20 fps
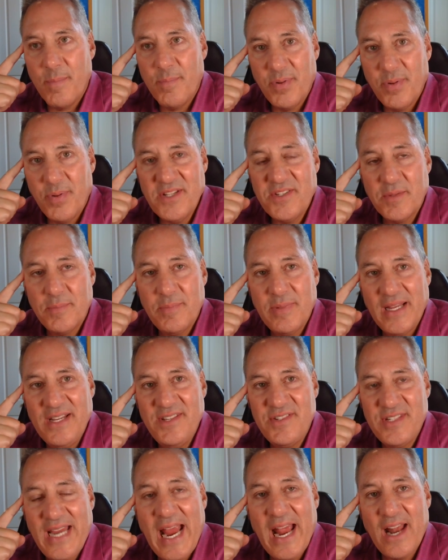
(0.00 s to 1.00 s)
principally
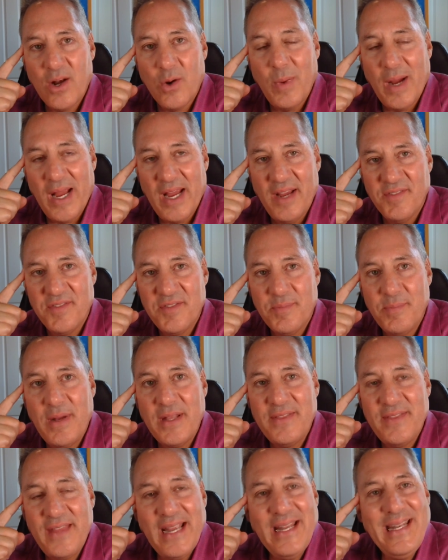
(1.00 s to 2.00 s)
scalar waves,
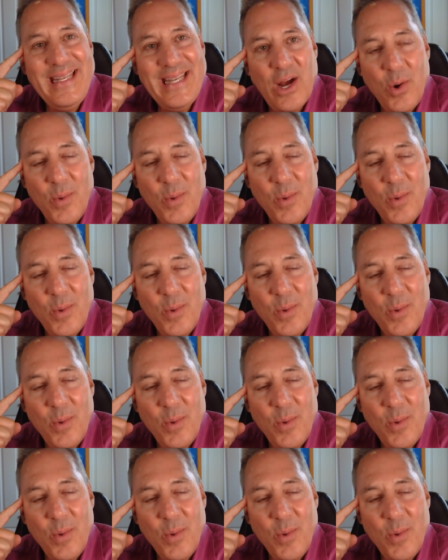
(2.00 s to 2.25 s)
but they